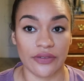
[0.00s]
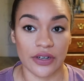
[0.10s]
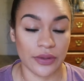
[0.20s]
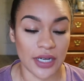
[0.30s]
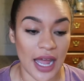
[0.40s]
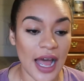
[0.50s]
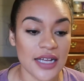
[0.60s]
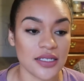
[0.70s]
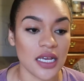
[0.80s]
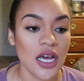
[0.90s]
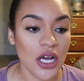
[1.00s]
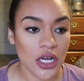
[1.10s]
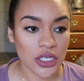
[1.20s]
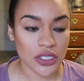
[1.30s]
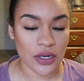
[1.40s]
have anyone to ask.
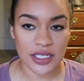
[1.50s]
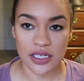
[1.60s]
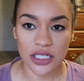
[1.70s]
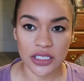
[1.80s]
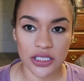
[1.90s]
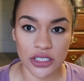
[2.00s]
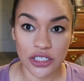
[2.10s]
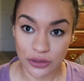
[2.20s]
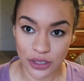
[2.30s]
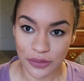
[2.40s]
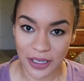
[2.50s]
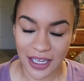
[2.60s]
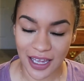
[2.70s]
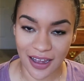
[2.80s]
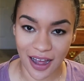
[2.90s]
So I started YouTubing
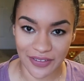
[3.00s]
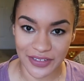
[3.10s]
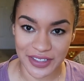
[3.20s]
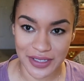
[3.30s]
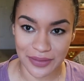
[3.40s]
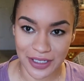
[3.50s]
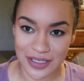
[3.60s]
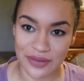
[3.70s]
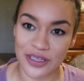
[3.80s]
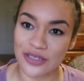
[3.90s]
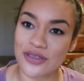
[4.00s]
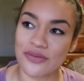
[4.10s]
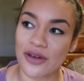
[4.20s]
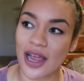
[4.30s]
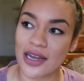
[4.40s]
it, obviously, because I'm a
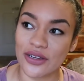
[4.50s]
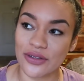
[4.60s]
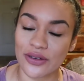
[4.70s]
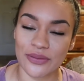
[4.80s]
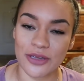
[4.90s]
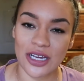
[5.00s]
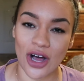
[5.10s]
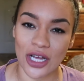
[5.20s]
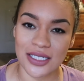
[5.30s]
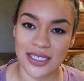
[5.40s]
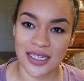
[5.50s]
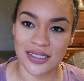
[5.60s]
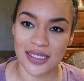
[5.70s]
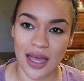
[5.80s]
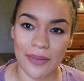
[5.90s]
YouTuber. I knew there would be
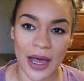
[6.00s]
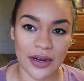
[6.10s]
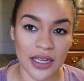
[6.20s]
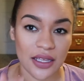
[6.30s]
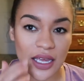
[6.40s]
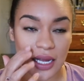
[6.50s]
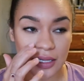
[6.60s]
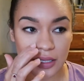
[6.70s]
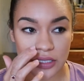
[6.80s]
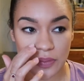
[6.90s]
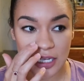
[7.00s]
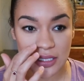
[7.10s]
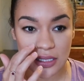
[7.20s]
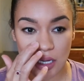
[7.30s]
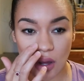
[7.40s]
content about it, and there's
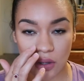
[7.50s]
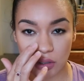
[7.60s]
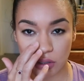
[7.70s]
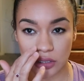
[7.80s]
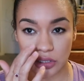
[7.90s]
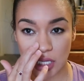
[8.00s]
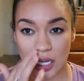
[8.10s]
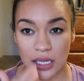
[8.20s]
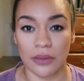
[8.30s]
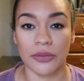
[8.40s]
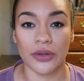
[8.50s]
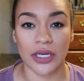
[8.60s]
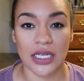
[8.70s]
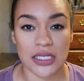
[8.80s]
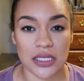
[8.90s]
basically whole crochet
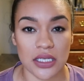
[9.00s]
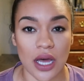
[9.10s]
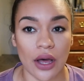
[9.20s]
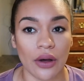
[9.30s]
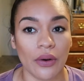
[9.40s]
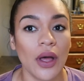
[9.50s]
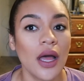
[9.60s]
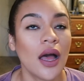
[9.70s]
communities. So